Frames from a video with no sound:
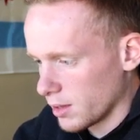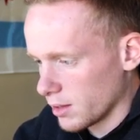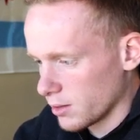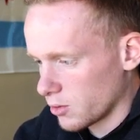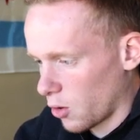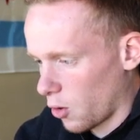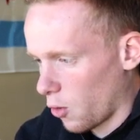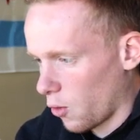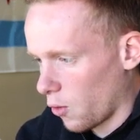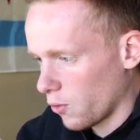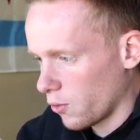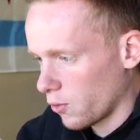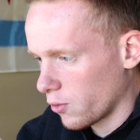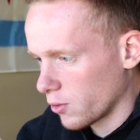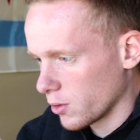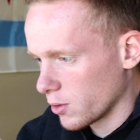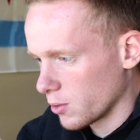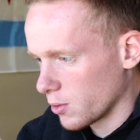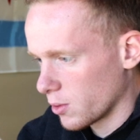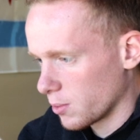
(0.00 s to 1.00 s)
This
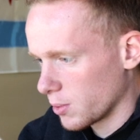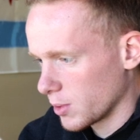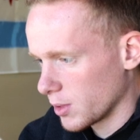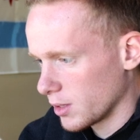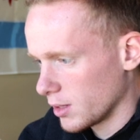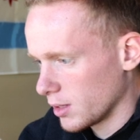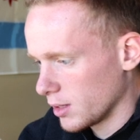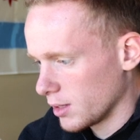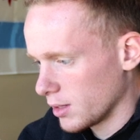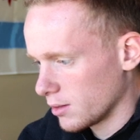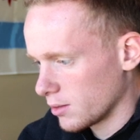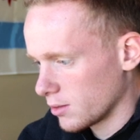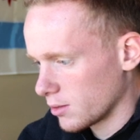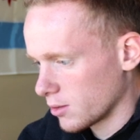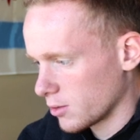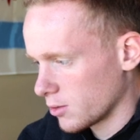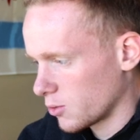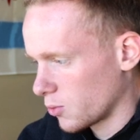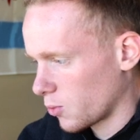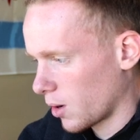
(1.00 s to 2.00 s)
hopefully will be
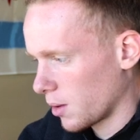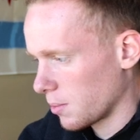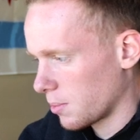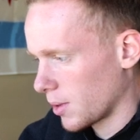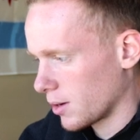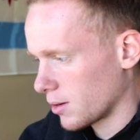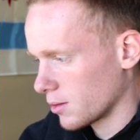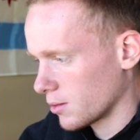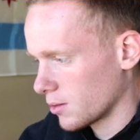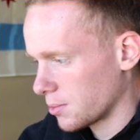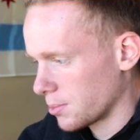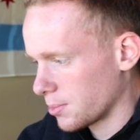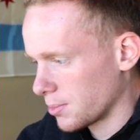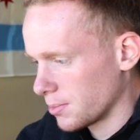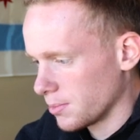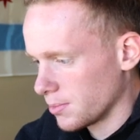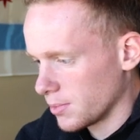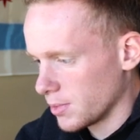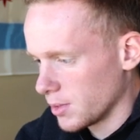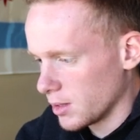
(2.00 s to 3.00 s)
easier to white balance
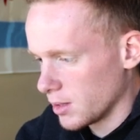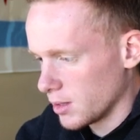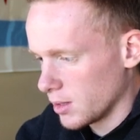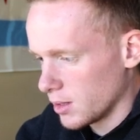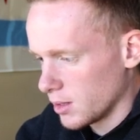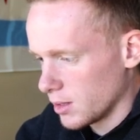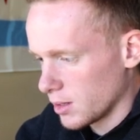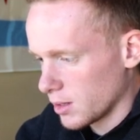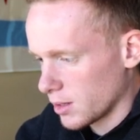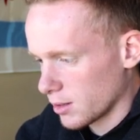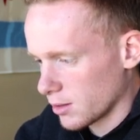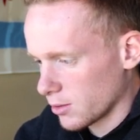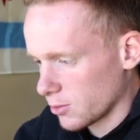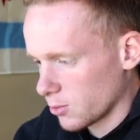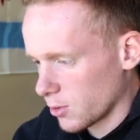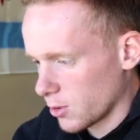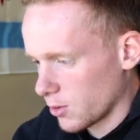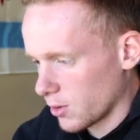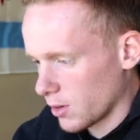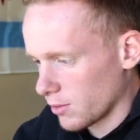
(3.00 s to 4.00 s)
because
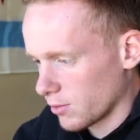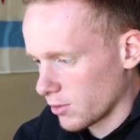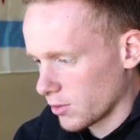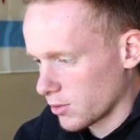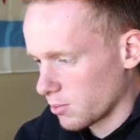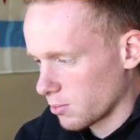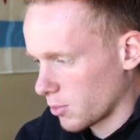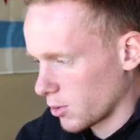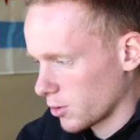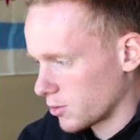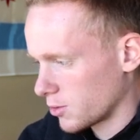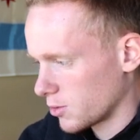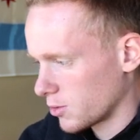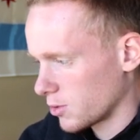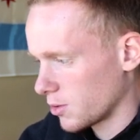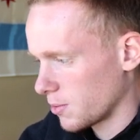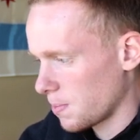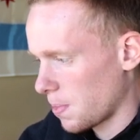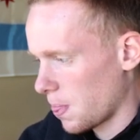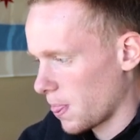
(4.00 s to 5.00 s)
we don't have as much
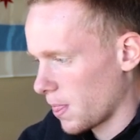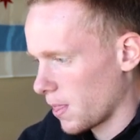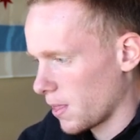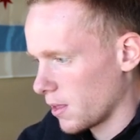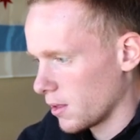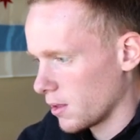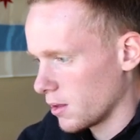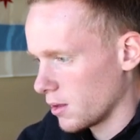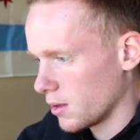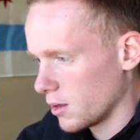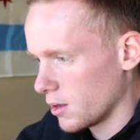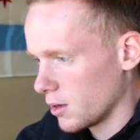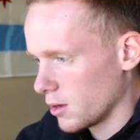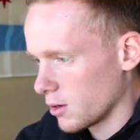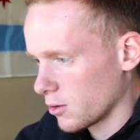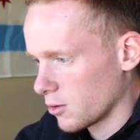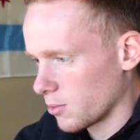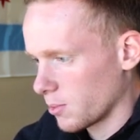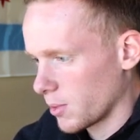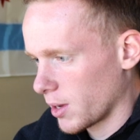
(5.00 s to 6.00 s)

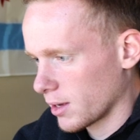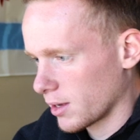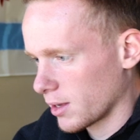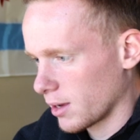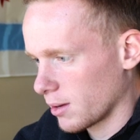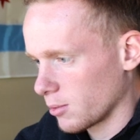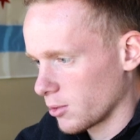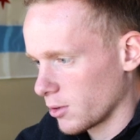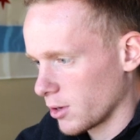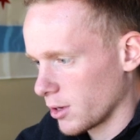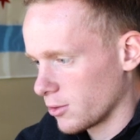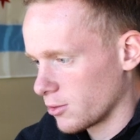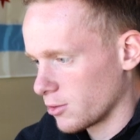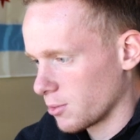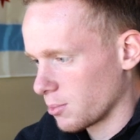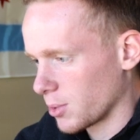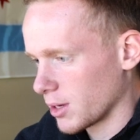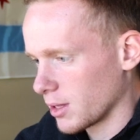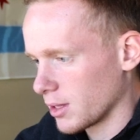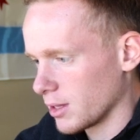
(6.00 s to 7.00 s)
chromatic
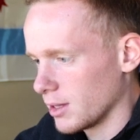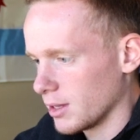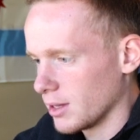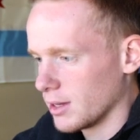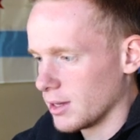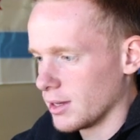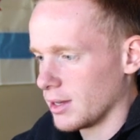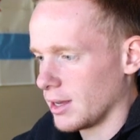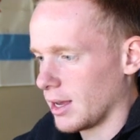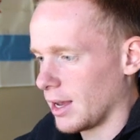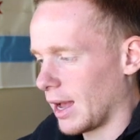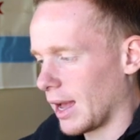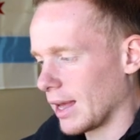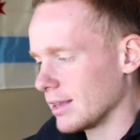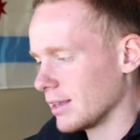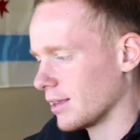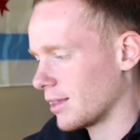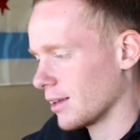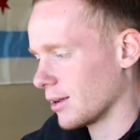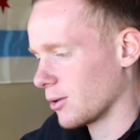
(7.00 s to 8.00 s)
aberration, but
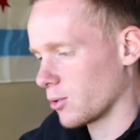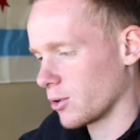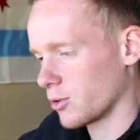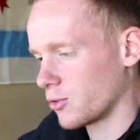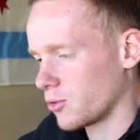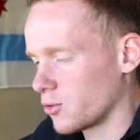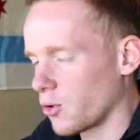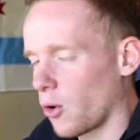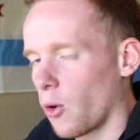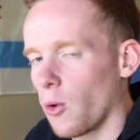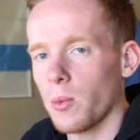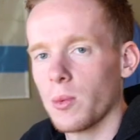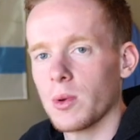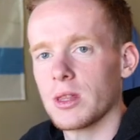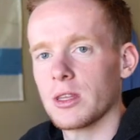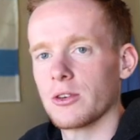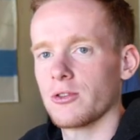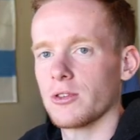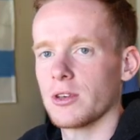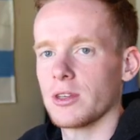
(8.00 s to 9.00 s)
anything with so
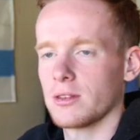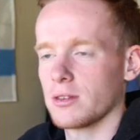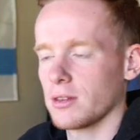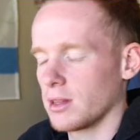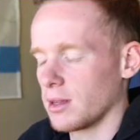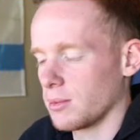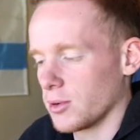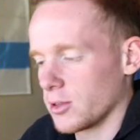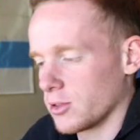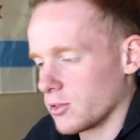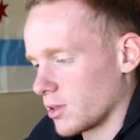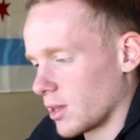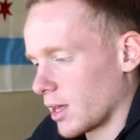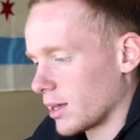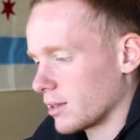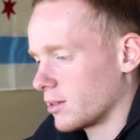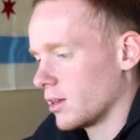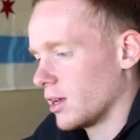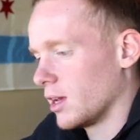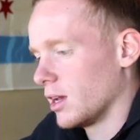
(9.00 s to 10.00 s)
many greens in the image, and
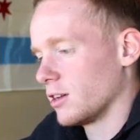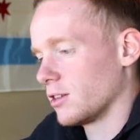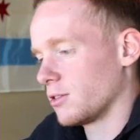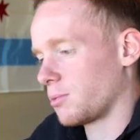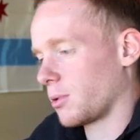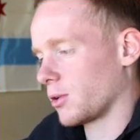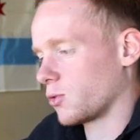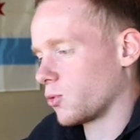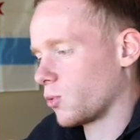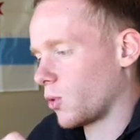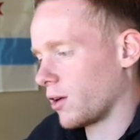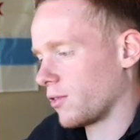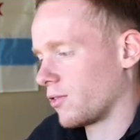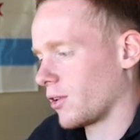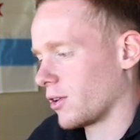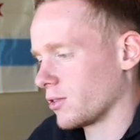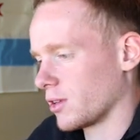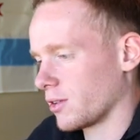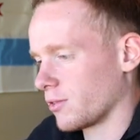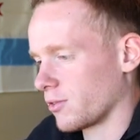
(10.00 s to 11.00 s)
that's especially what I
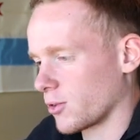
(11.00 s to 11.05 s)
found